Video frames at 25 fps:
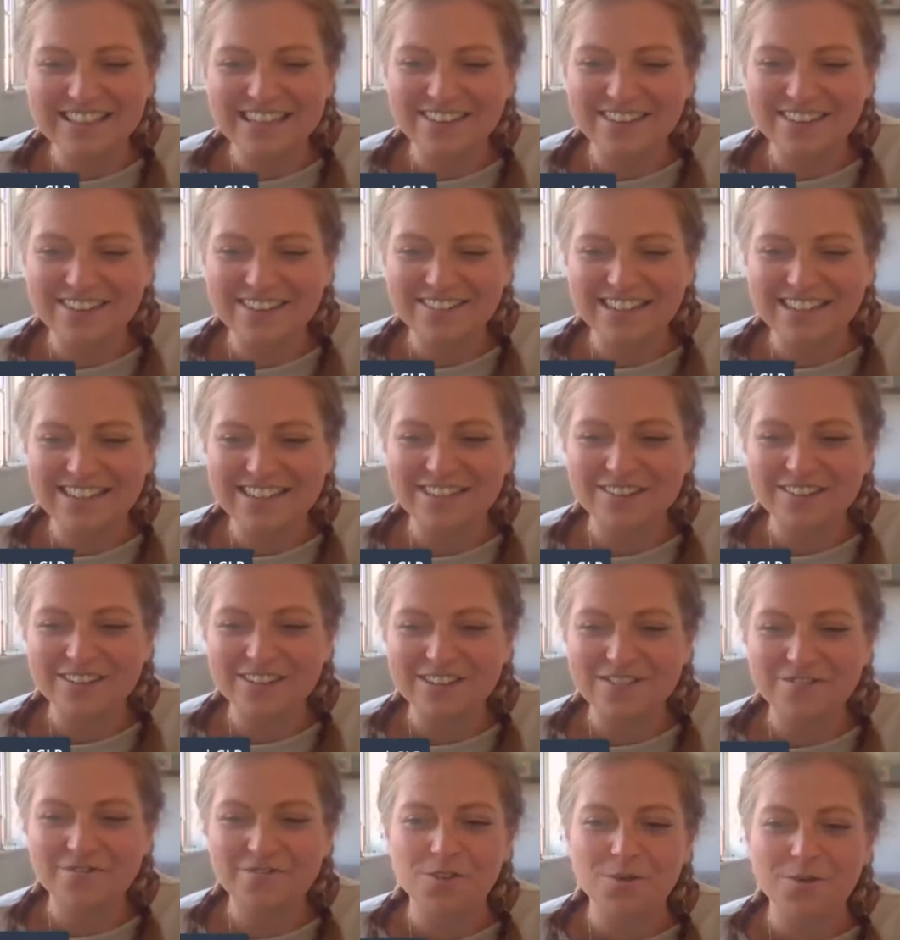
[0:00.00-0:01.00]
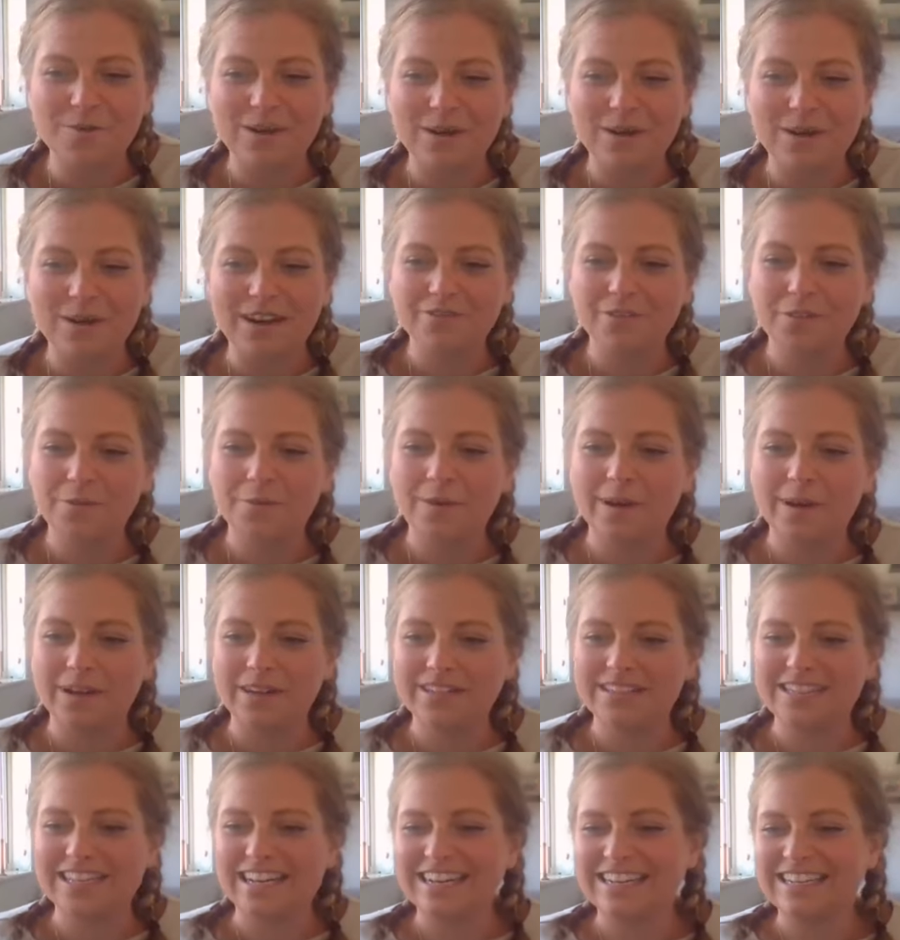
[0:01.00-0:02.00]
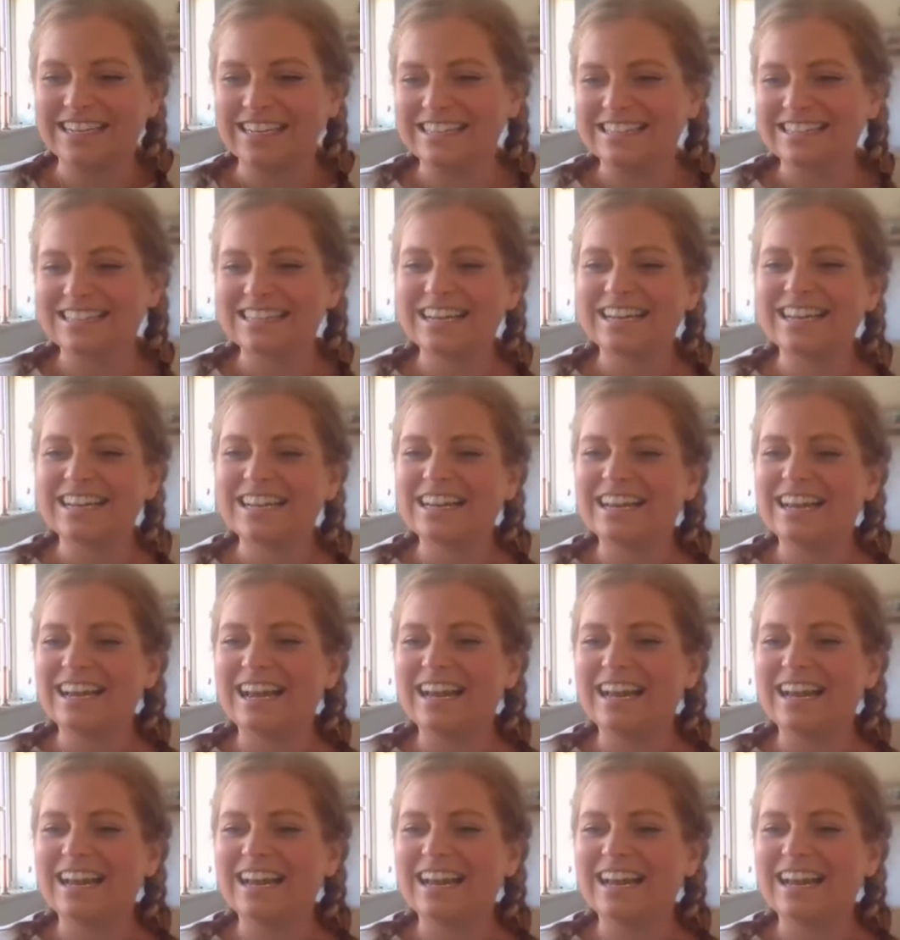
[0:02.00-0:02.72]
I think Sarah's answered that question: four pound for a pint of taddies.